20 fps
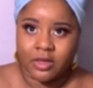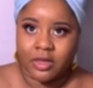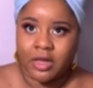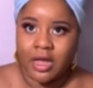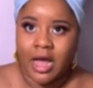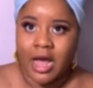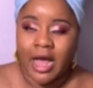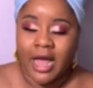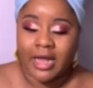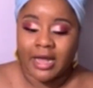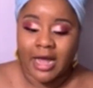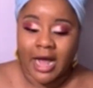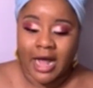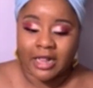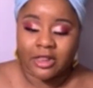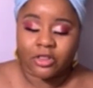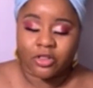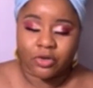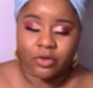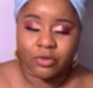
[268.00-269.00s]
I
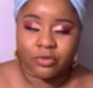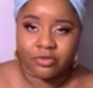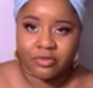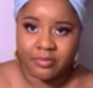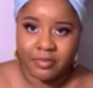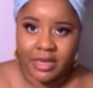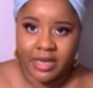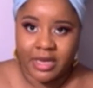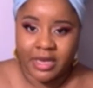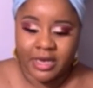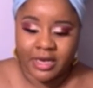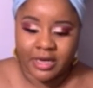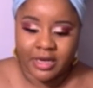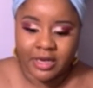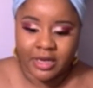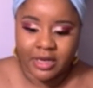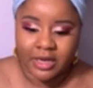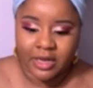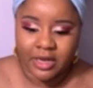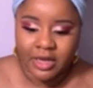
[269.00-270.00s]
got those made
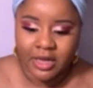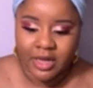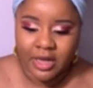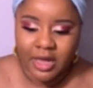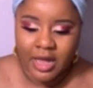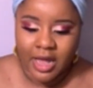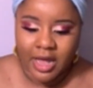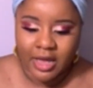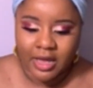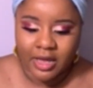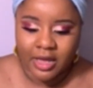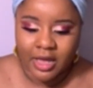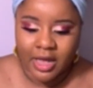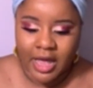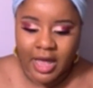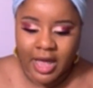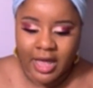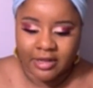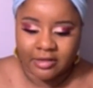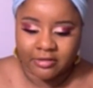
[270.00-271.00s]

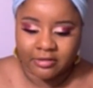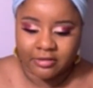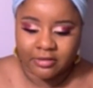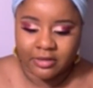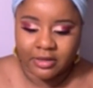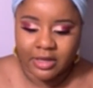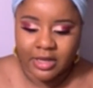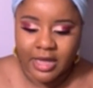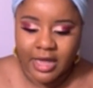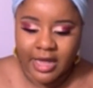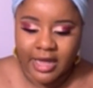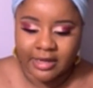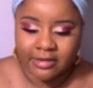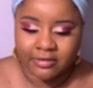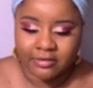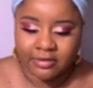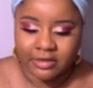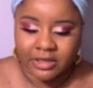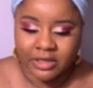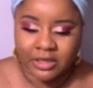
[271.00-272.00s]
at
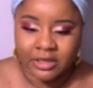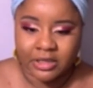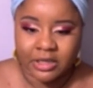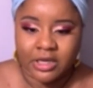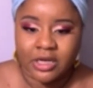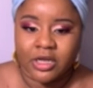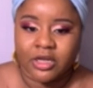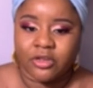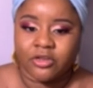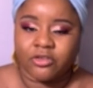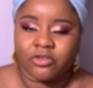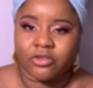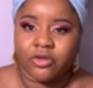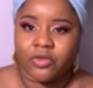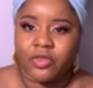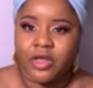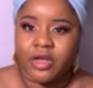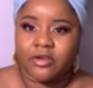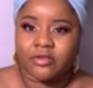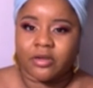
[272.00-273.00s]
Etsy. So
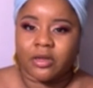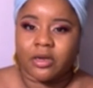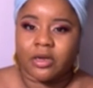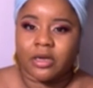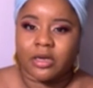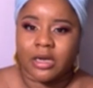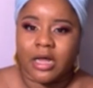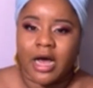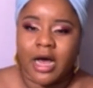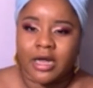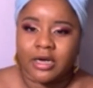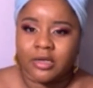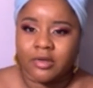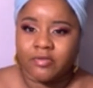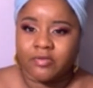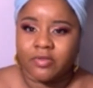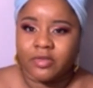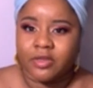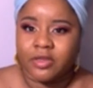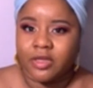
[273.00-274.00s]
there's a lot
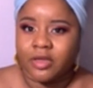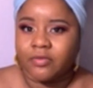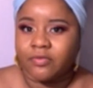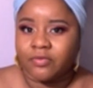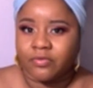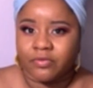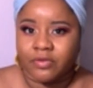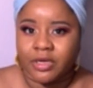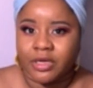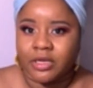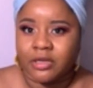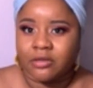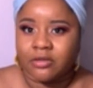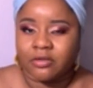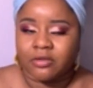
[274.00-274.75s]
of different